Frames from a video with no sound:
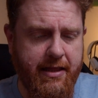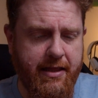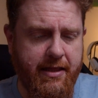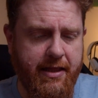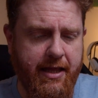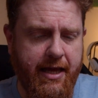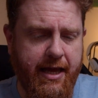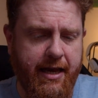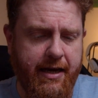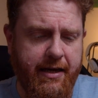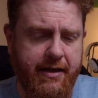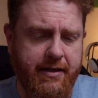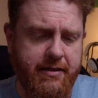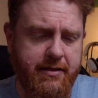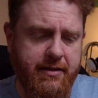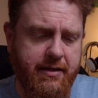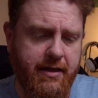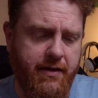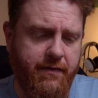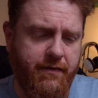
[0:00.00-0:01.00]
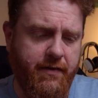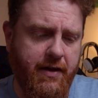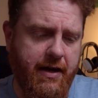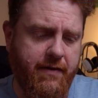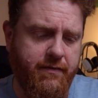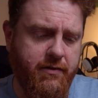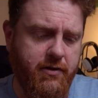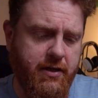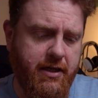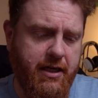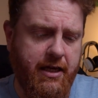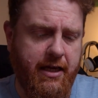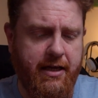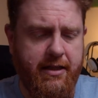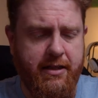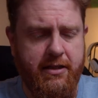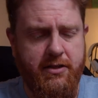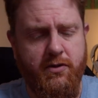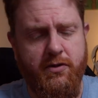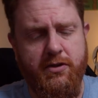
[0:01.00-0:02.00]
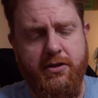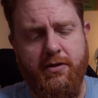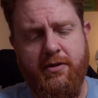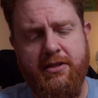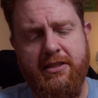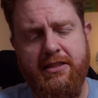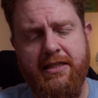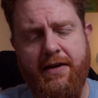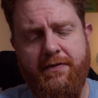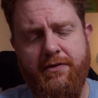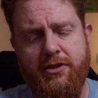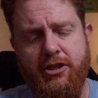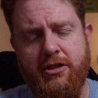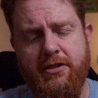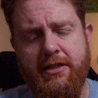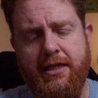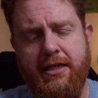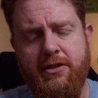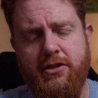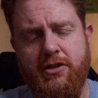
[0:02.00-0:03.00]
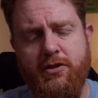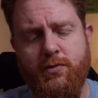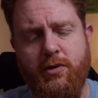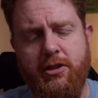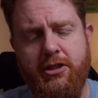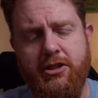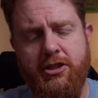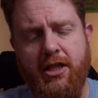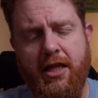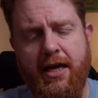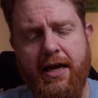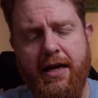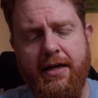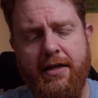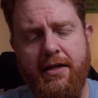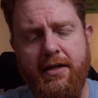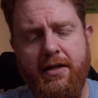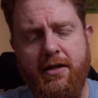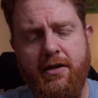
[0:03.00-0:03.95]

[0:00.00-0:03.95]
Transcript: Then, if you have a look here, there's also a safe shutdown switch there,